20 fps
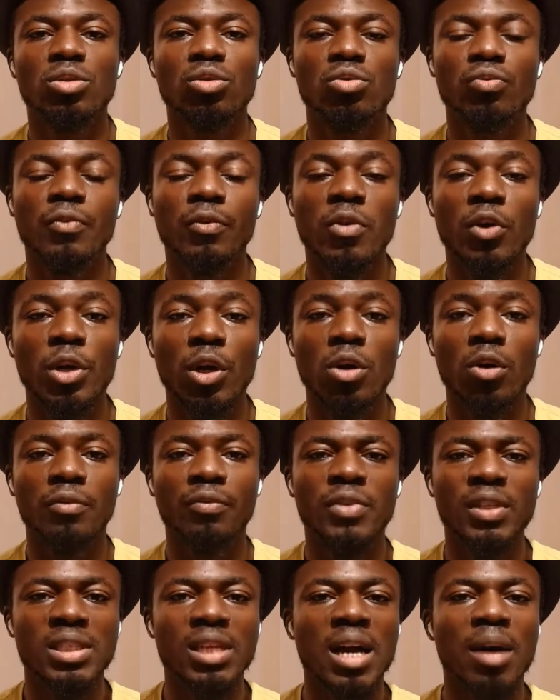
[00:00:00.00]
for your
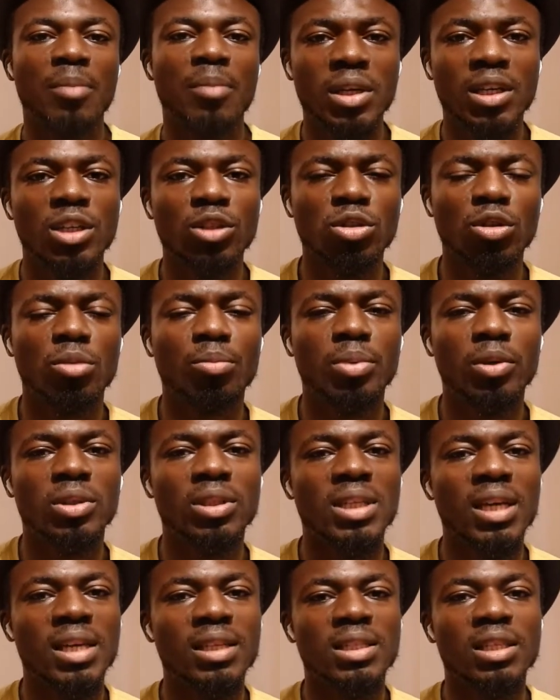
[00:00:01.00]
visa application
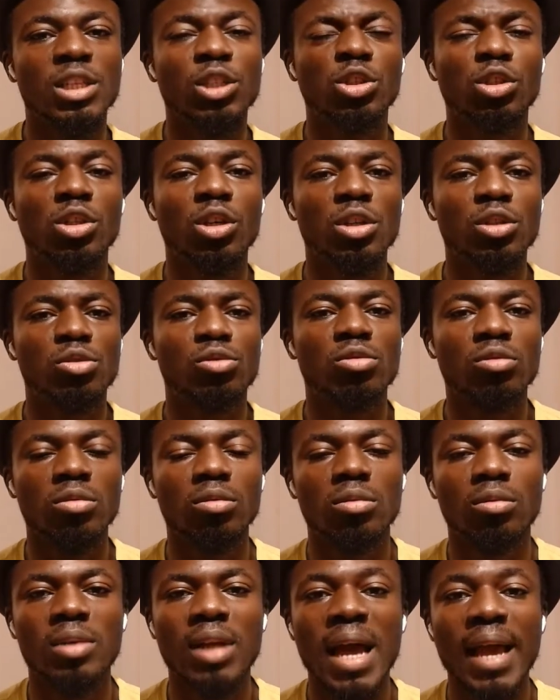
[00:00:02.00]
process is just
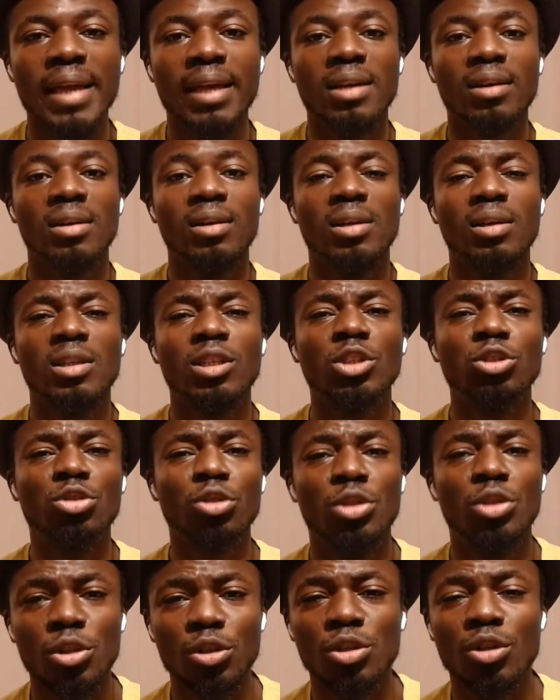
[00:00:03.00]
to like
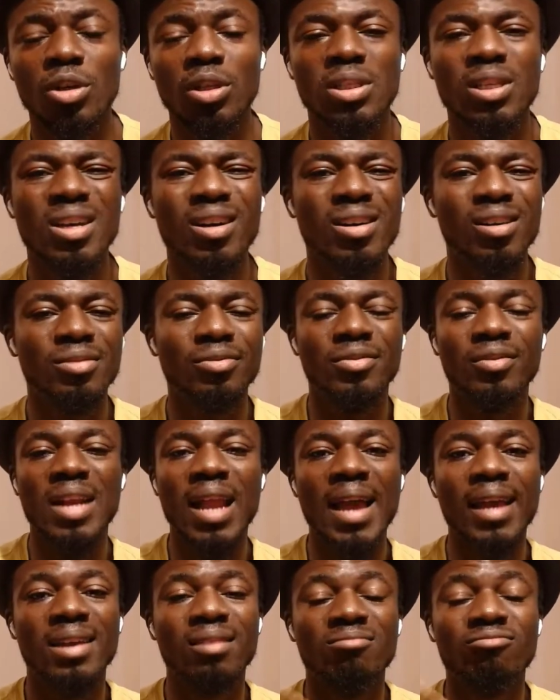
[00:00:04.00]
introduce yourself,
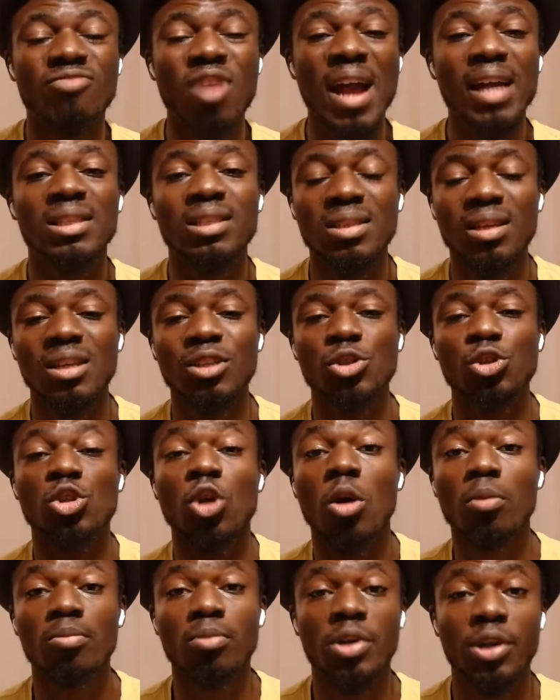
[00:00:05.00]
like write a
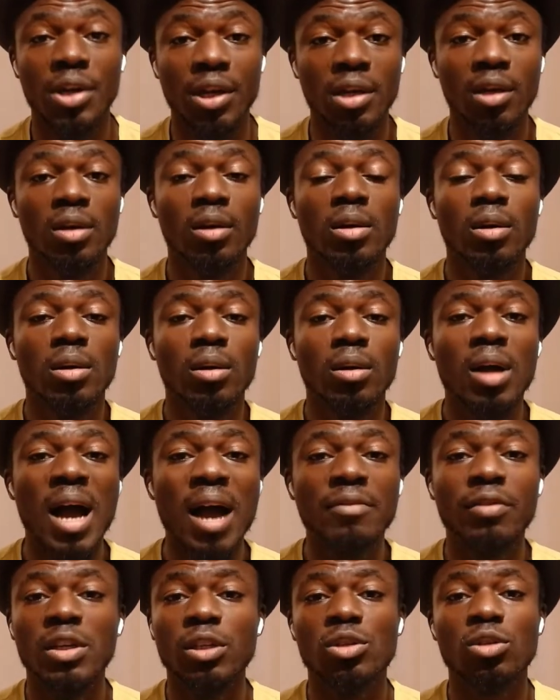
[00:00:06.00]
summary,
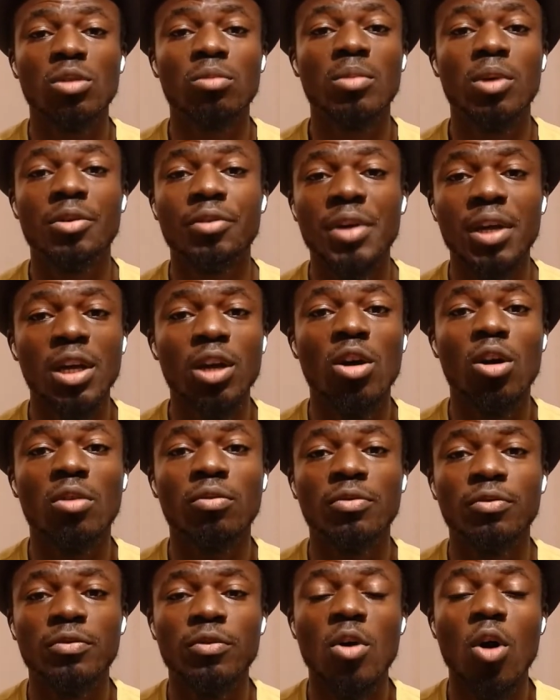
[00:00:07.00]
have a summary
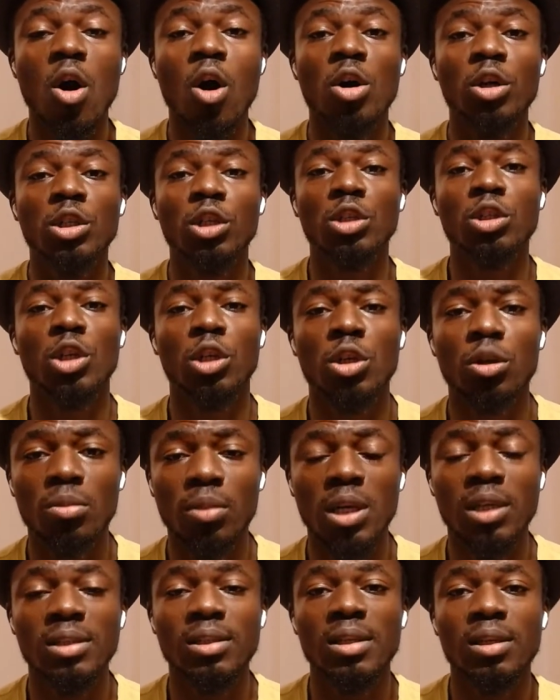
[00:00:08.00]
of all your
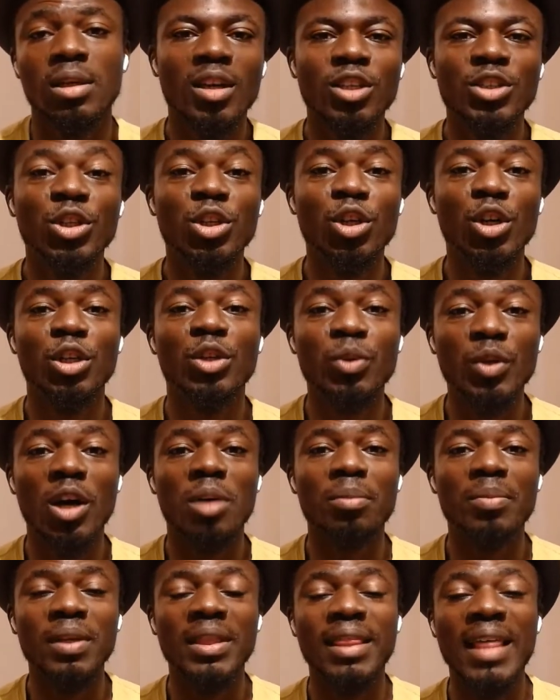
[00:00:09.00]
documents. You know, you will
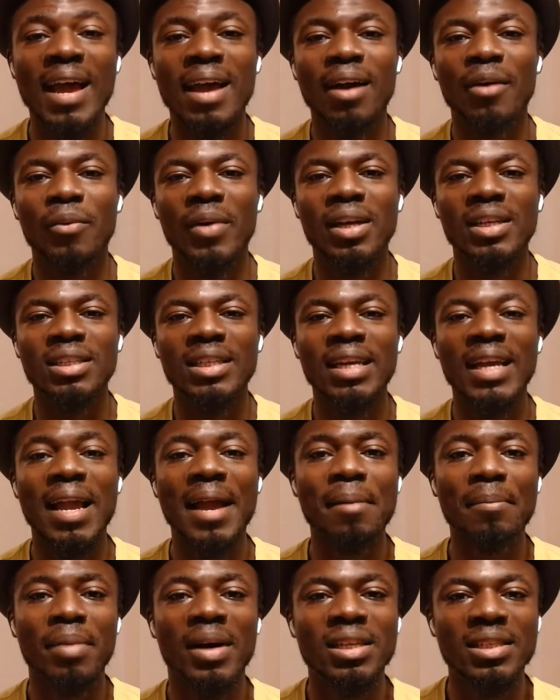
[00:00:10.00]
not be there when the
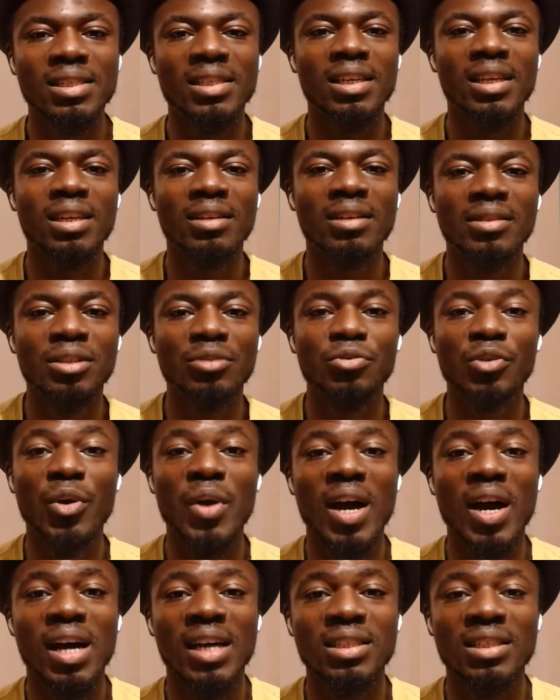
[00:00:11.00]
embassy
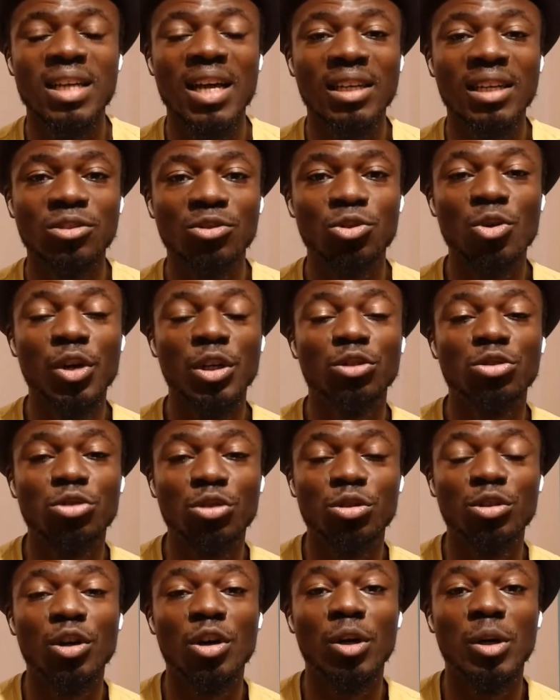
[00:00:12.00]
reviewers are going
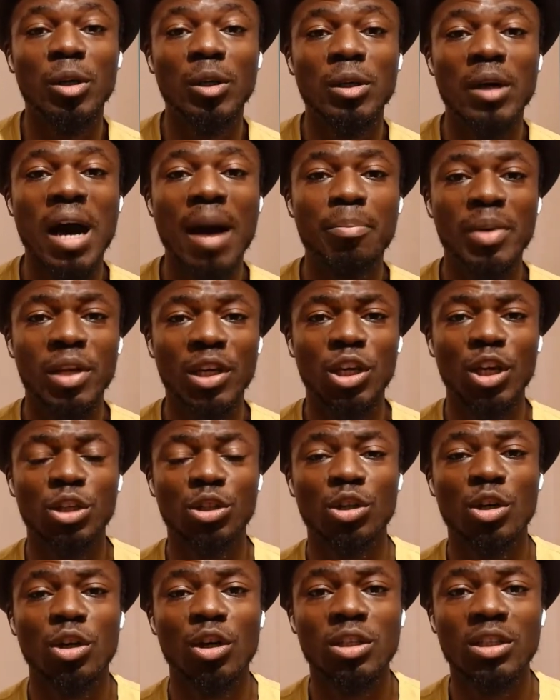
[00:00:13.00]
through your
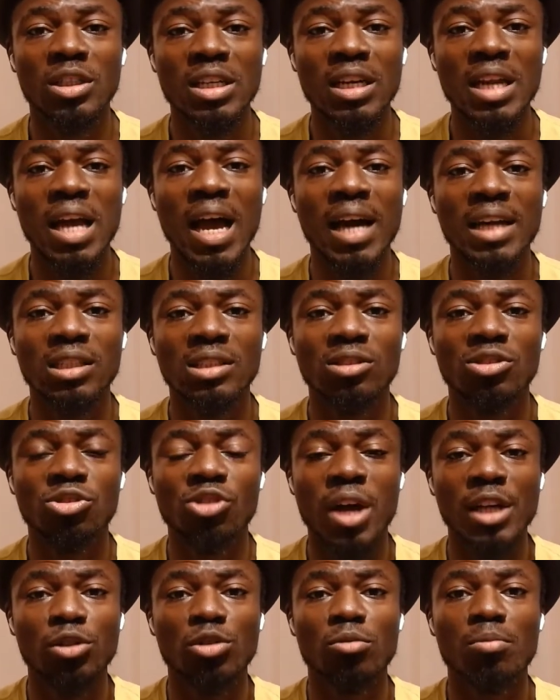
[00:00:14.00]
application and
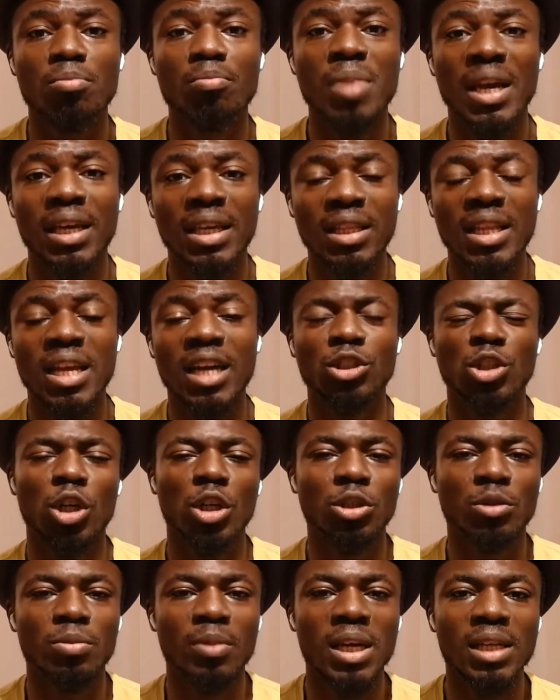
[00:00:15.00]
trying to make their
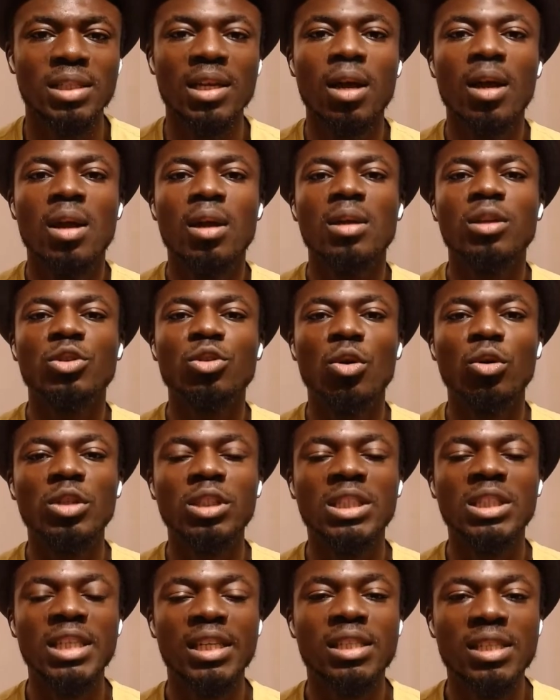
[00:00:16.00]
judgment.
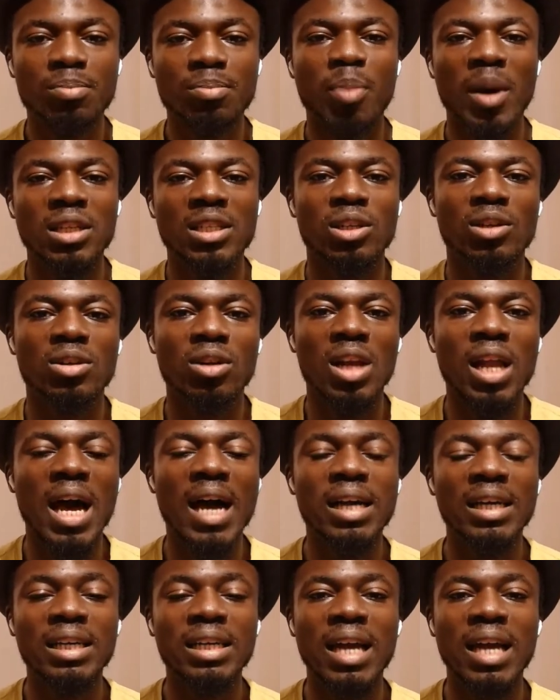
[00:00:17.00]
So this particular